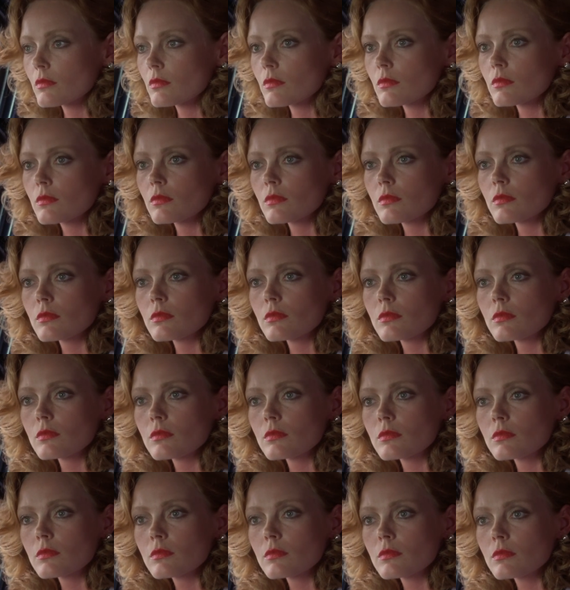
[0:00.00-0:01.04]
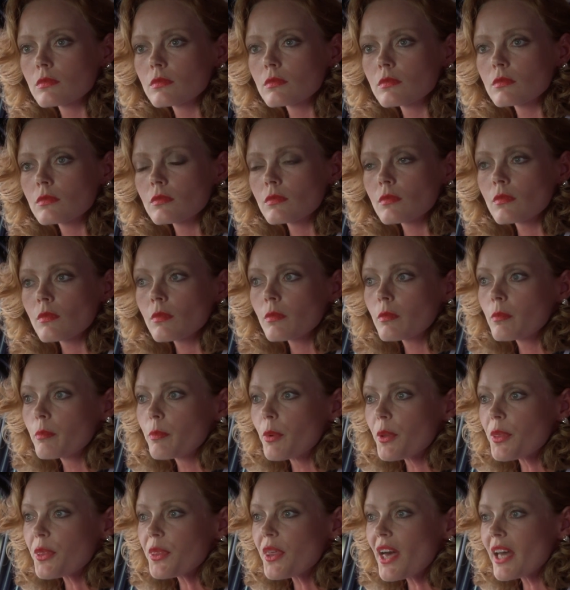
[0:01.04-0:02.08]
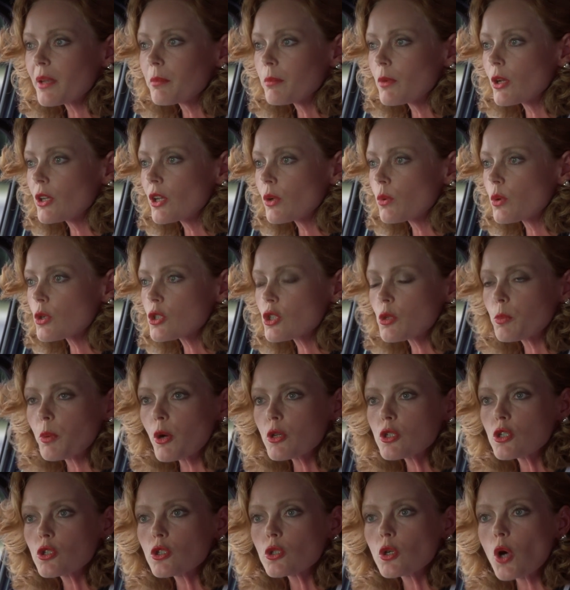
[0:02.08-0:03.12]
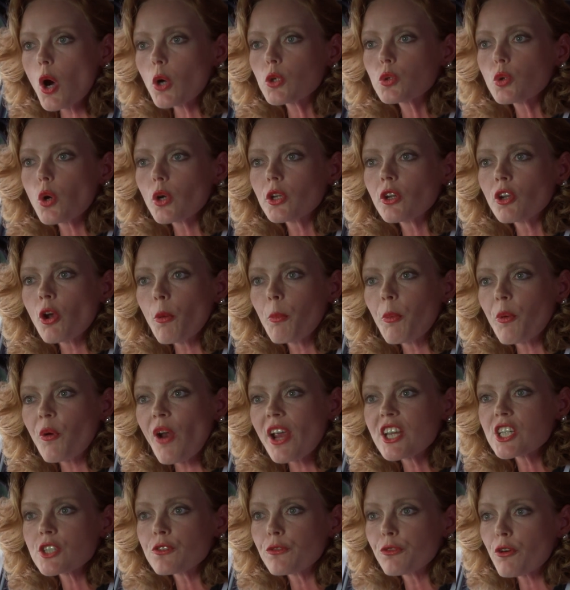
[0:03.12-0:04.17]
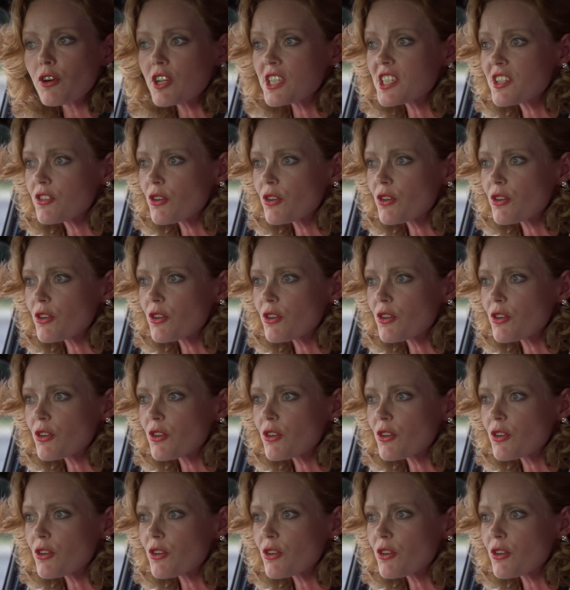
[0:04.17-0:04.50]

Mrs. Knudsen? But that money was supposed to go toward an operation for his